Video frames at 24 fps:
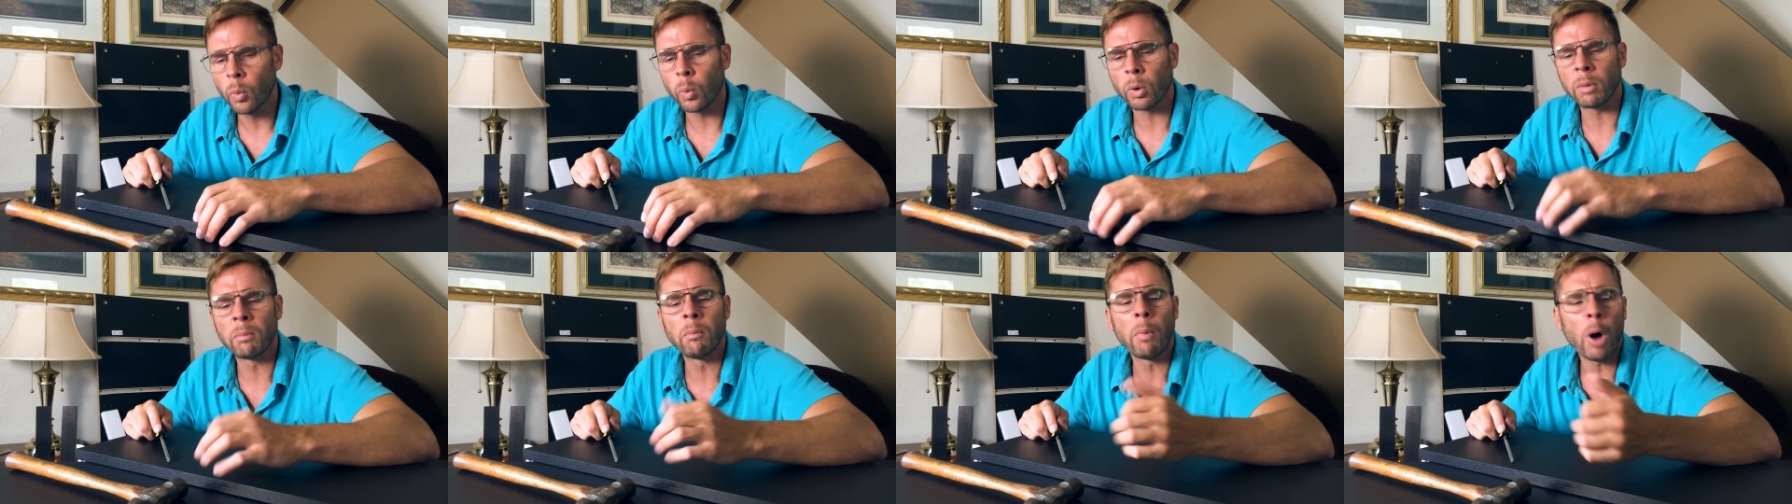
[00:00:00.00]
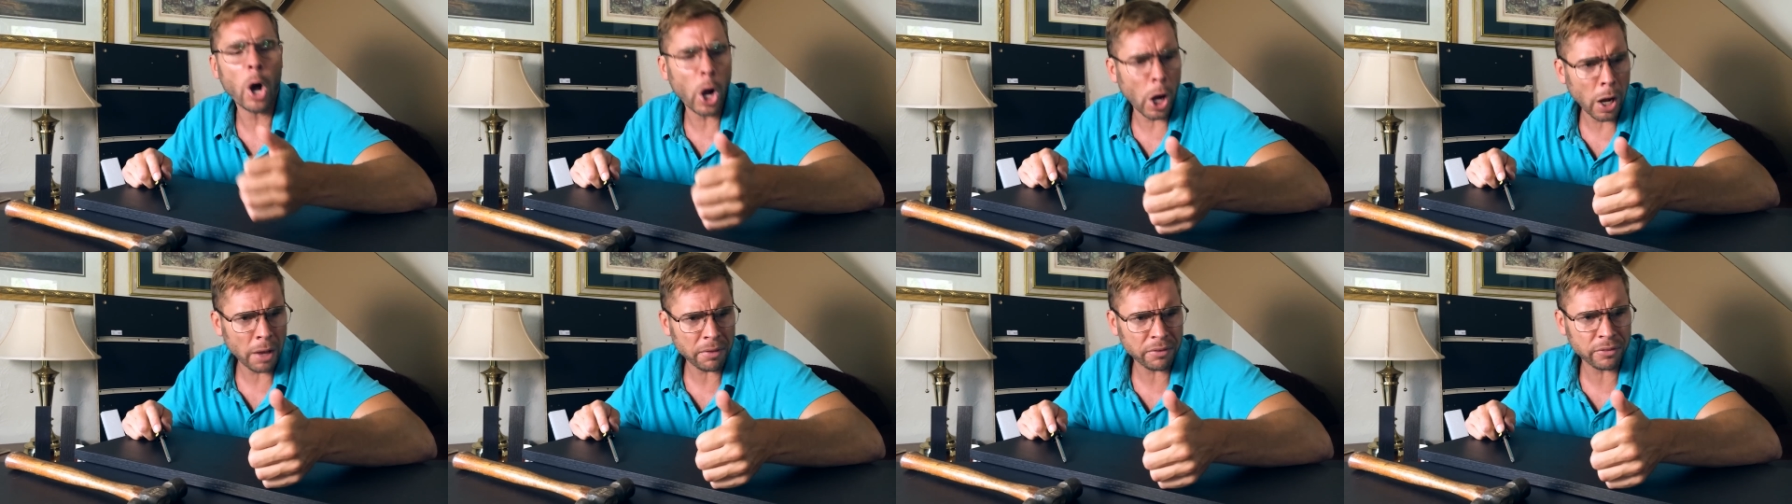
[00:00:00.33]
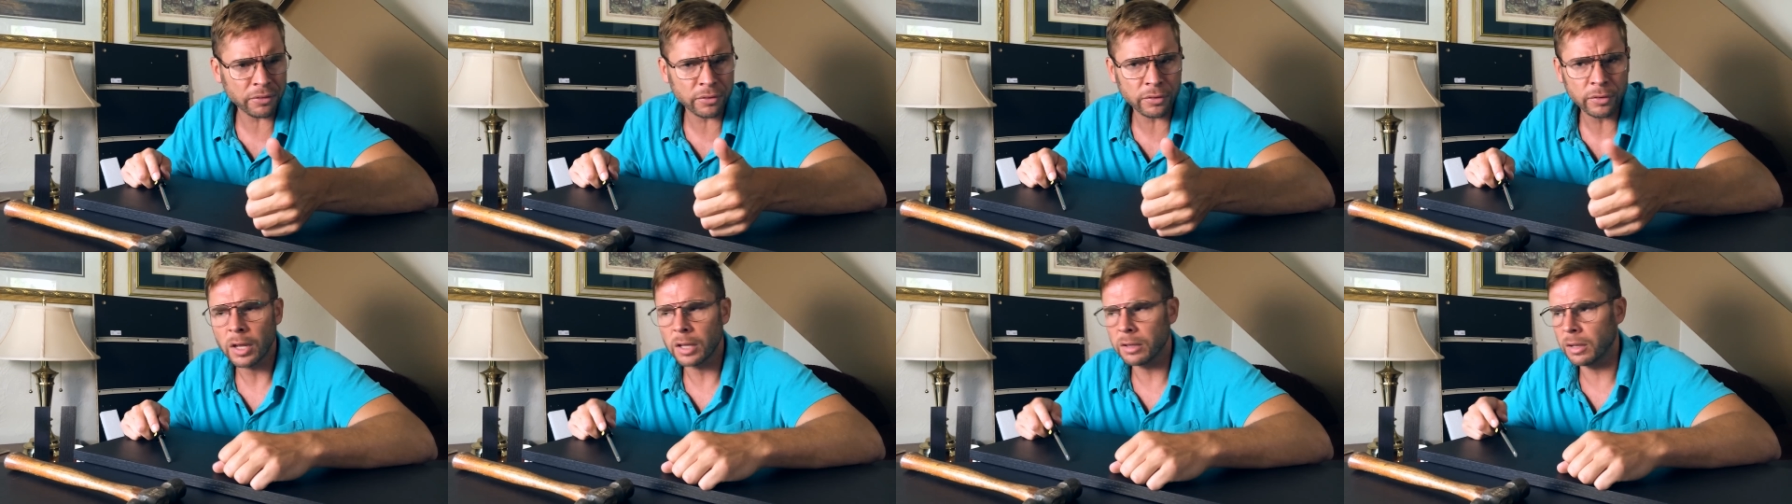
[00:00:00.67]
were
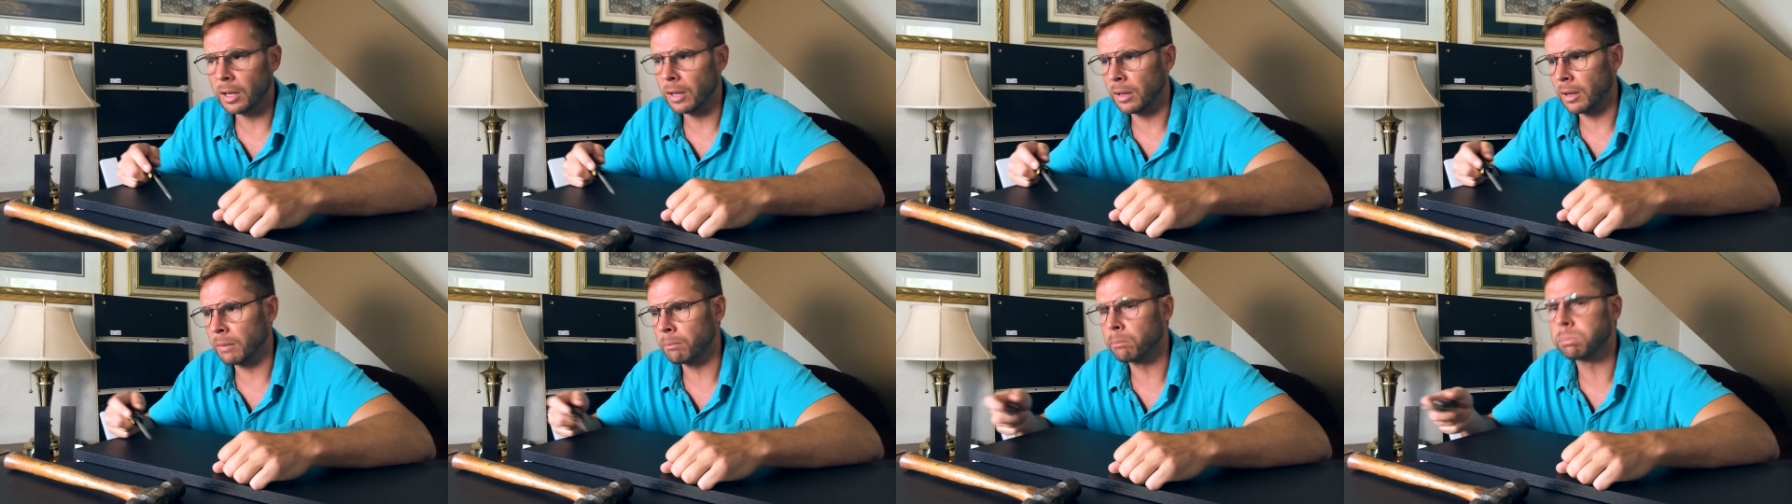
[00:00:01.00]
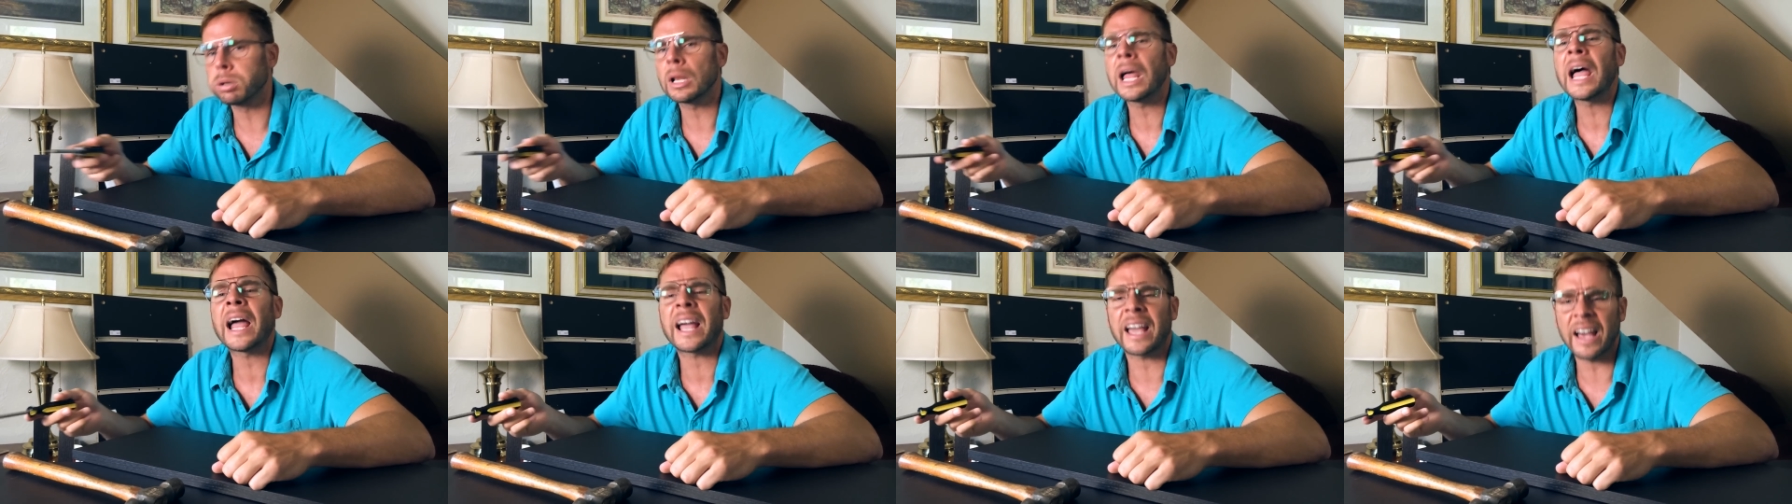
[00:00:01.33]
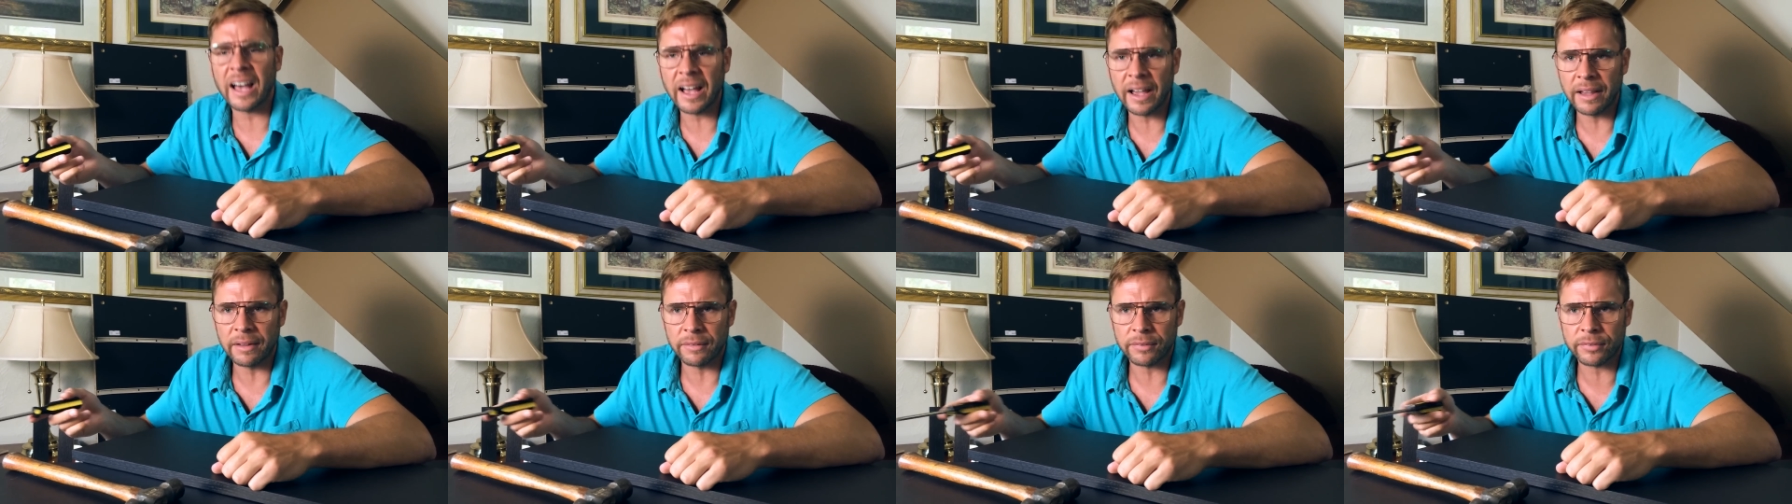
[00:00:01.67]
moths and, and, and black
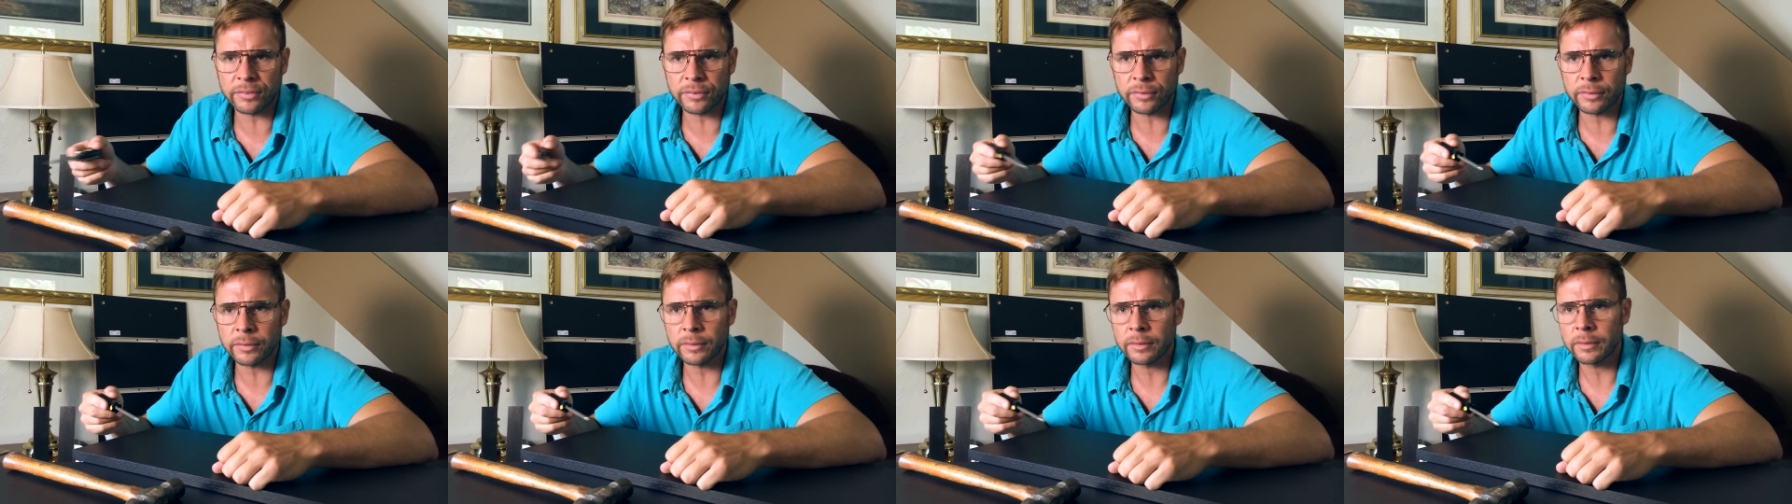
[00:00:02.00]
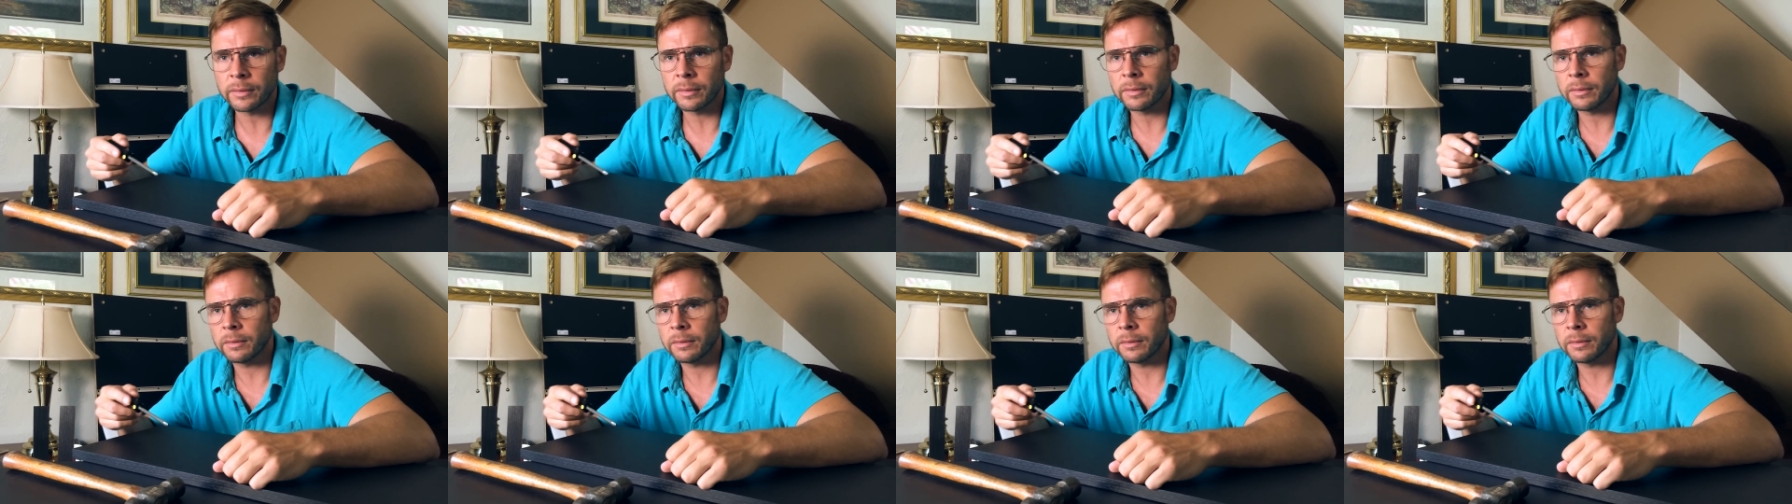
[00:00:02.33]
ice.